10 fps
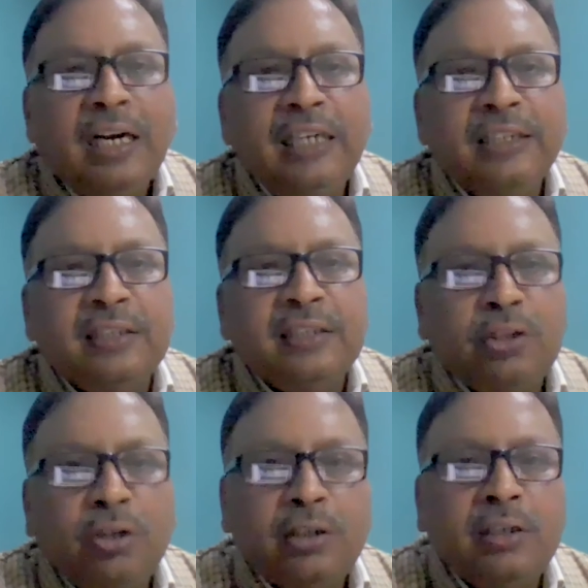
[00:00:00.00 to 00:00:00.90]
I
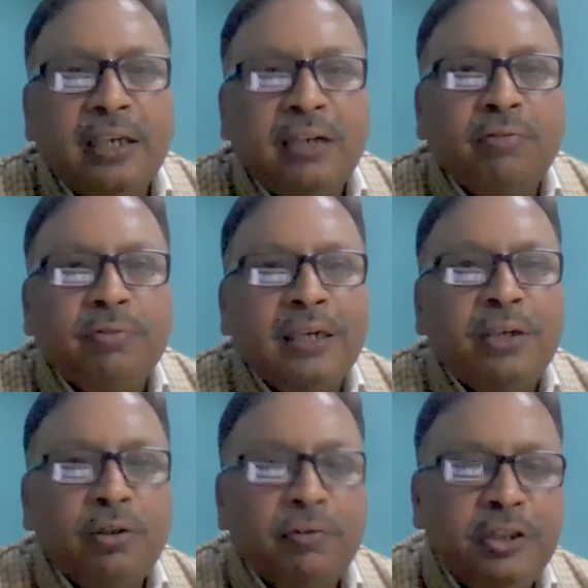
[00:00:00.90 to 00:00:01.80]
thought that why
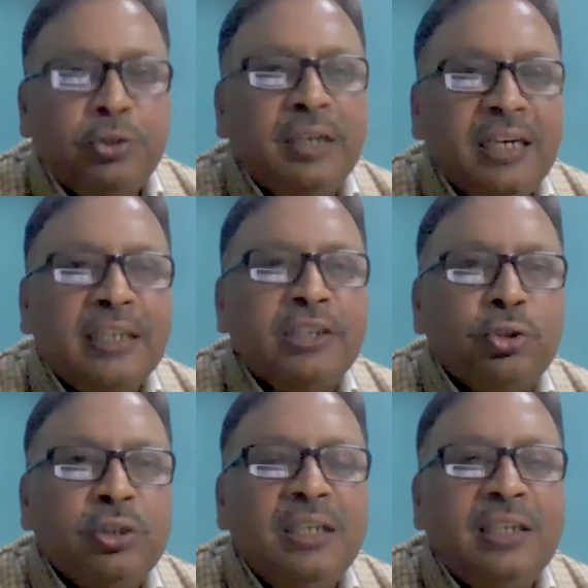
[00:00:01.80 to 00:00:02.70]
not we should get
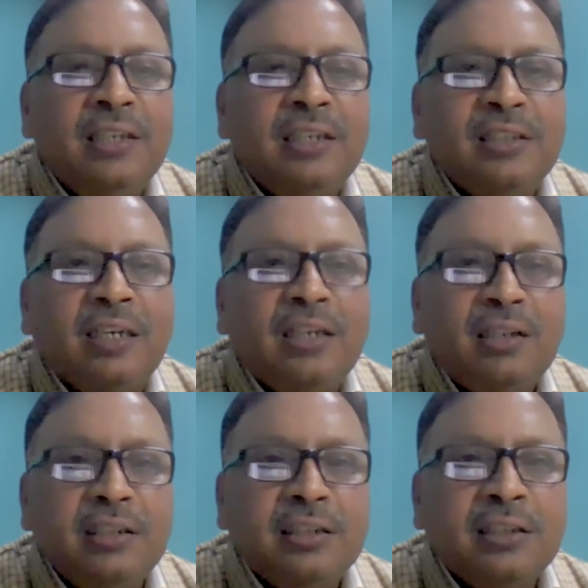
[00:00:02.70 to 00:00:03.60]
associate and start
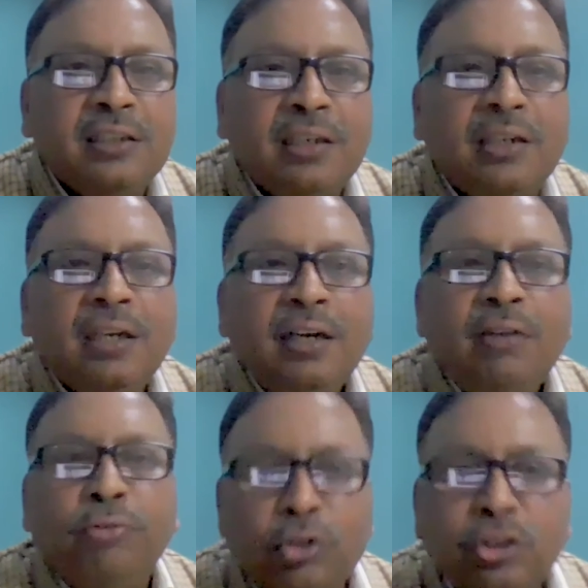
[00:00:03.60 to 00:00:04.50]
this
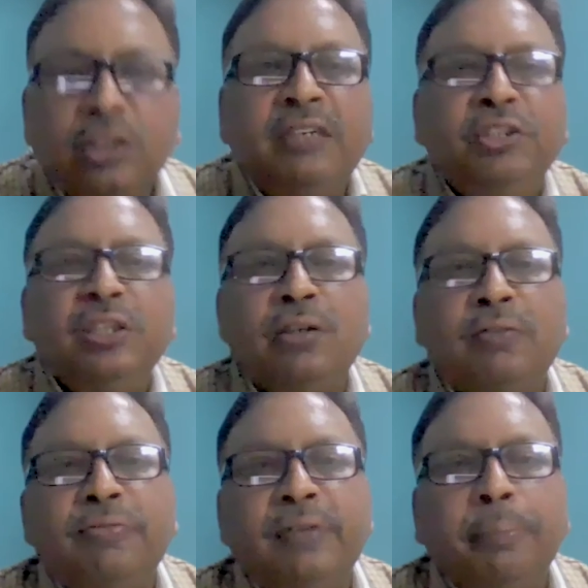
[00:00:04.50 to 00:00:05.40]
fourth division
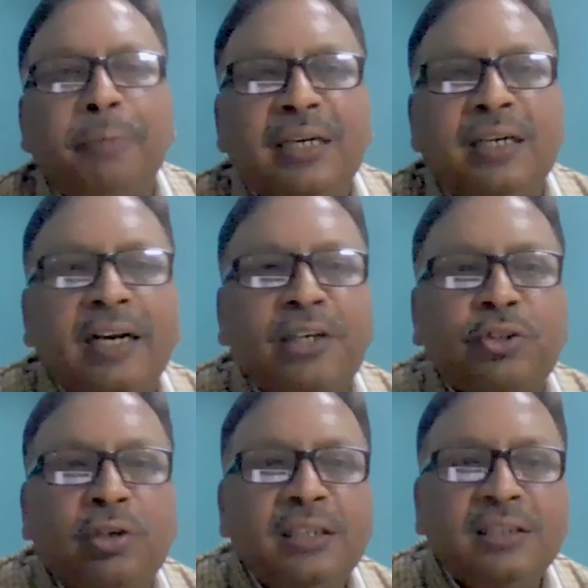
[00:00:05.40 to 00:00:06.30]
of embedded
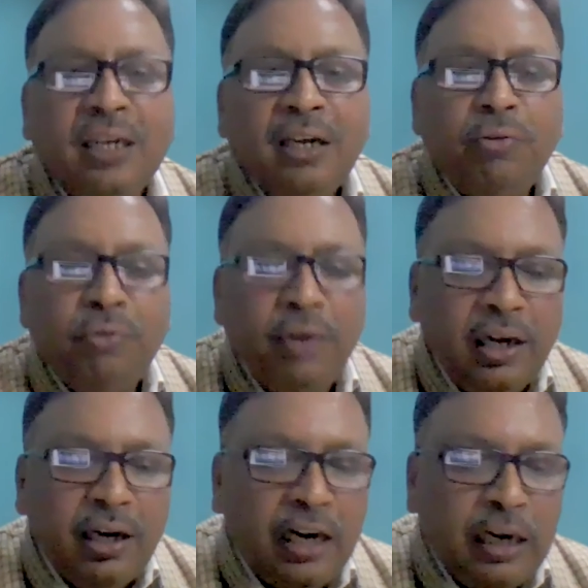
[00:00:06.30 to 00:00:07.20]
electronics,
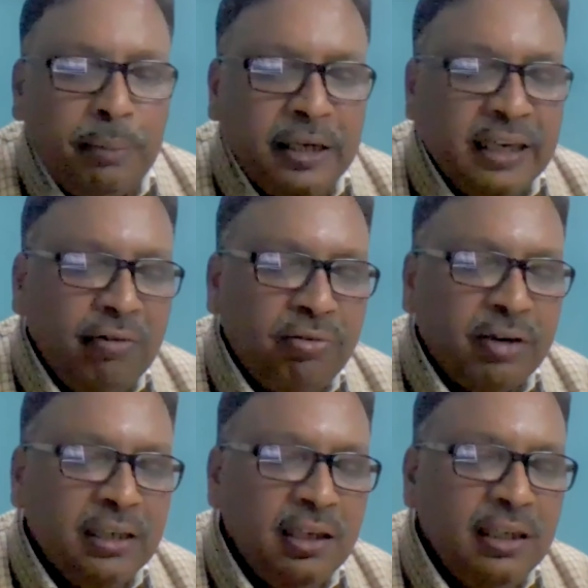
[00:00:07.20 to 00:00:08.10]
where I am taking
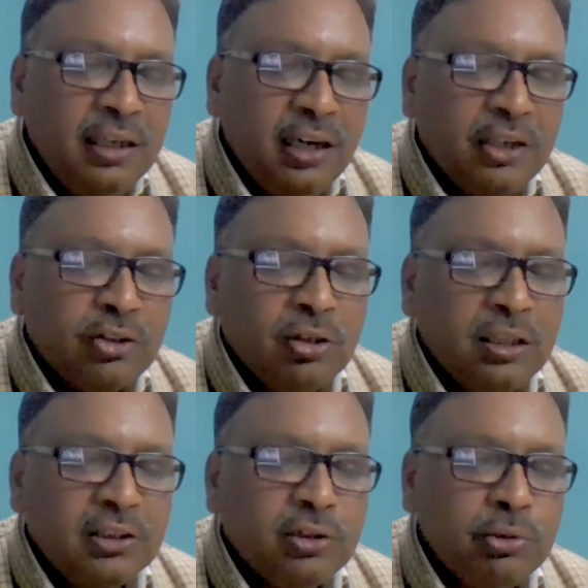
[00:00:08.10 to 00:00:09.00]
final year
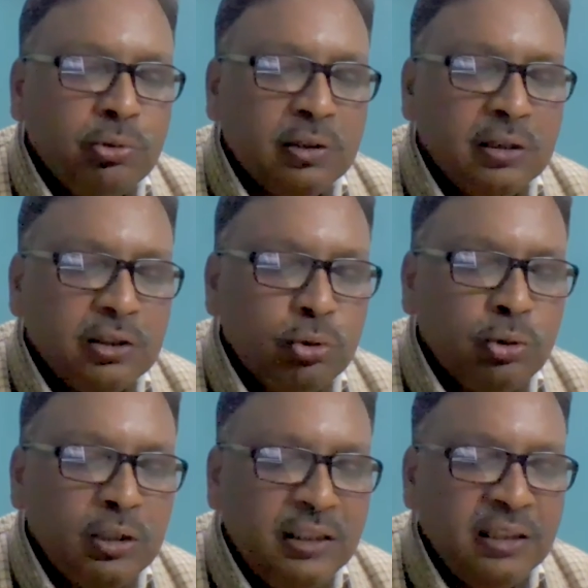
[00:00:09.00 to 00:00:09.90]
electronics to
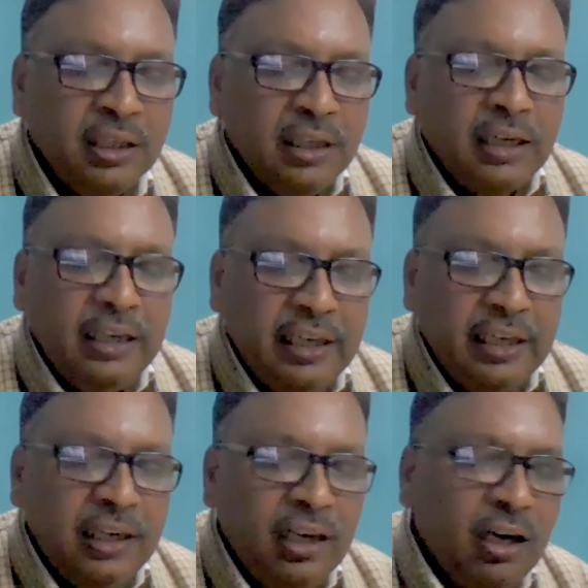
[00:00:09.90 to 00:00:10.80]
students, and
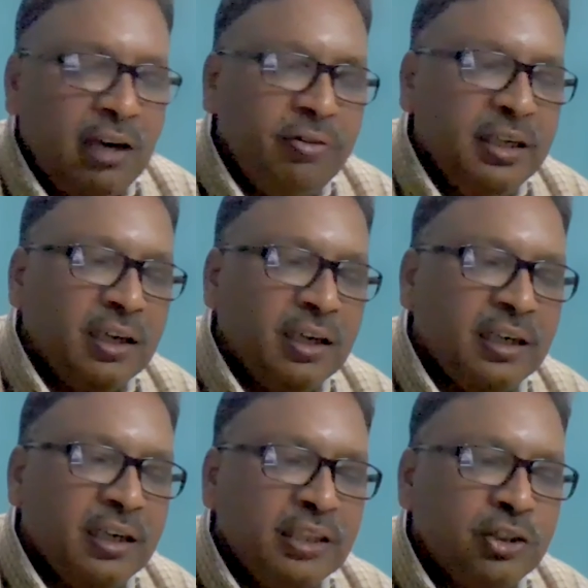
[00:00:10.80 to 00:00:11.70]
here we are
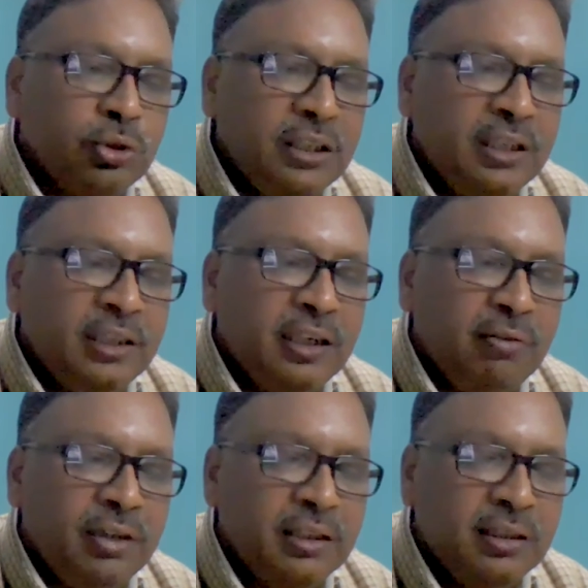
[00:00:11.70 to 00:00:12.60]

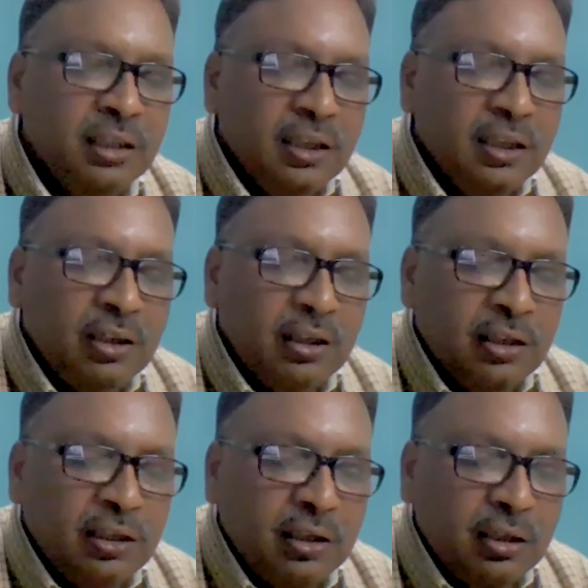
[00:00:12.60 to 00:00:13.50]
associated with
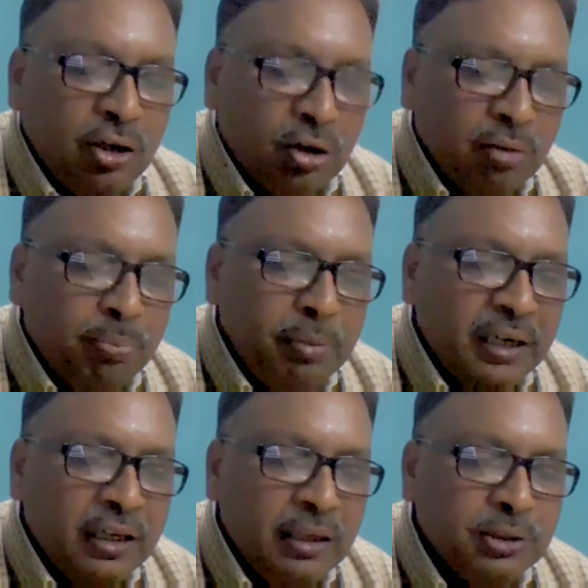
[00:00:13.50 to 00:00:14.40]
a lot of
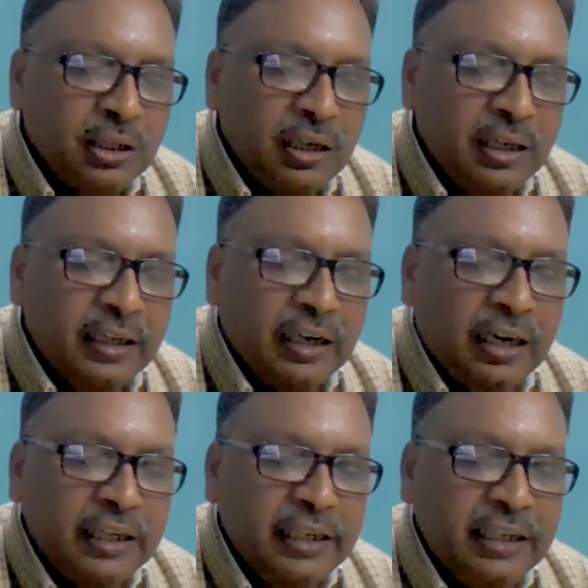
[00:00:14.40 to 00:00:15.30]
big names like
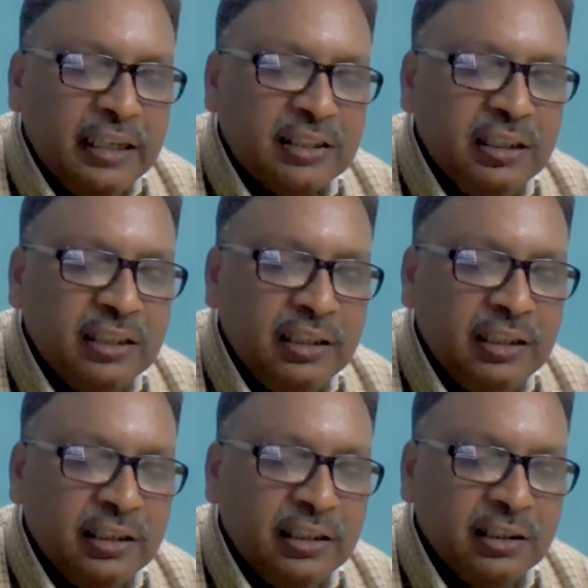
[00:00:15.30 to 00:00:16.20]
IASC.
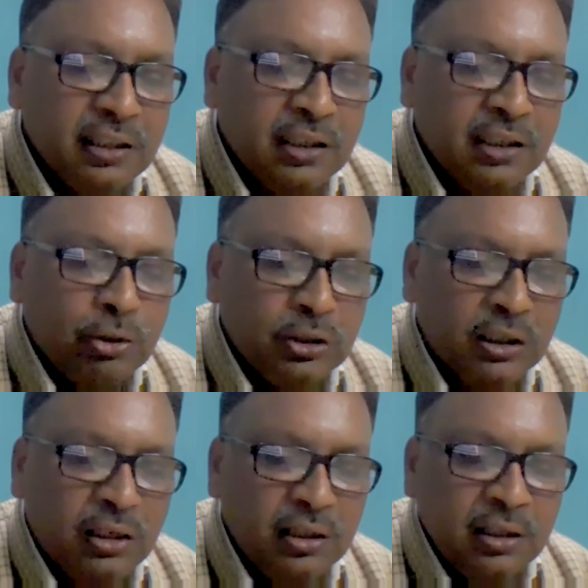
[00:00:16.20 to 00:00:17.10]
It is a
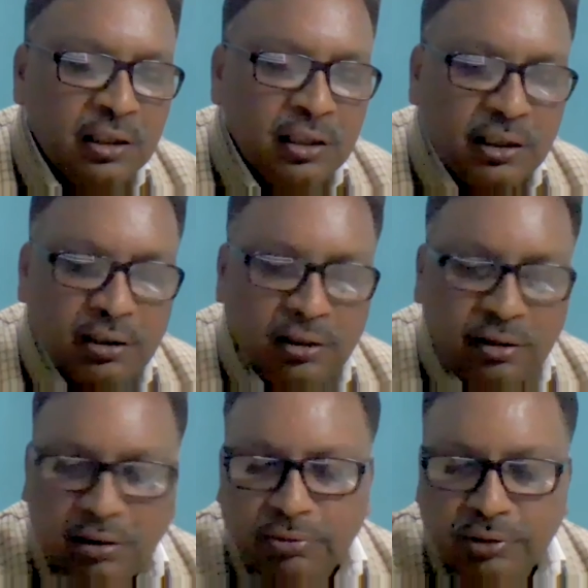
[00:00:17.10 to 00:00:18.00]
council
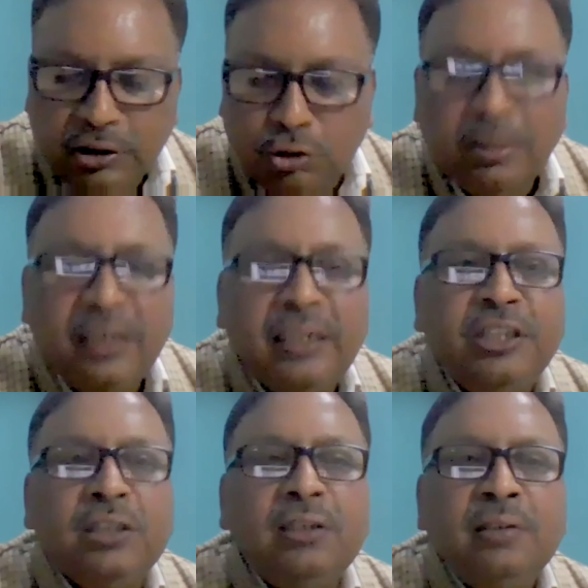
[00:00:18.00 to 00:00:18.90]
of
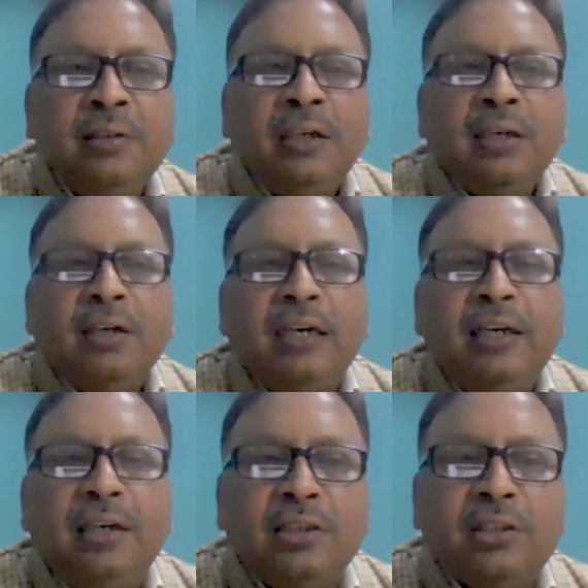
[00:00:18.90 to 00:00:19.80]
instrumentation
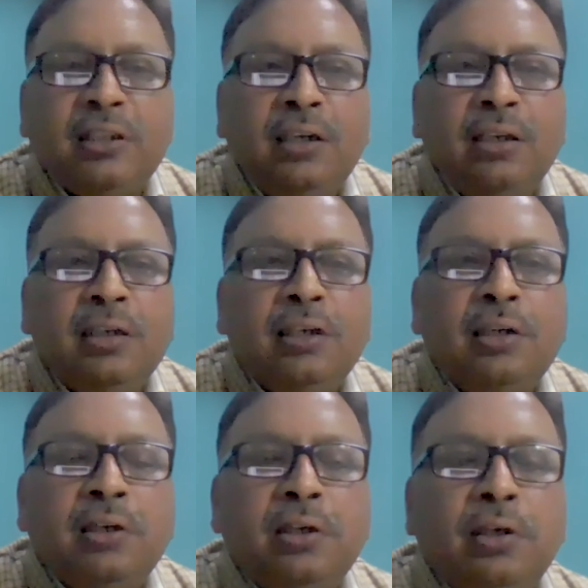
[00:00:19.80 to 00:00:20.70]
and industrial
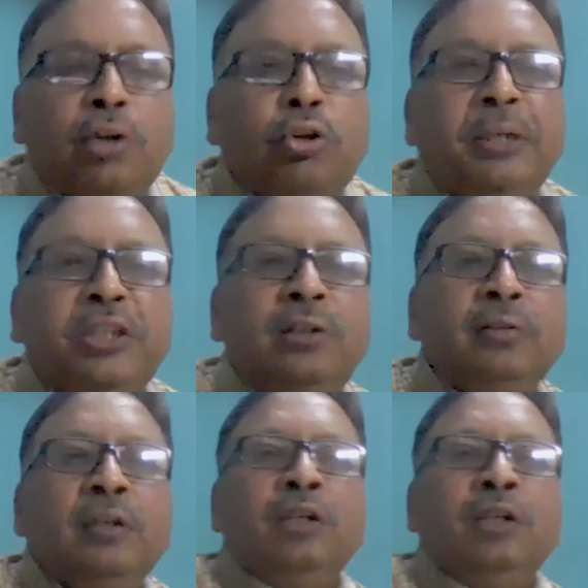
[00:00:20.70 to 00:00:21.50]
automation.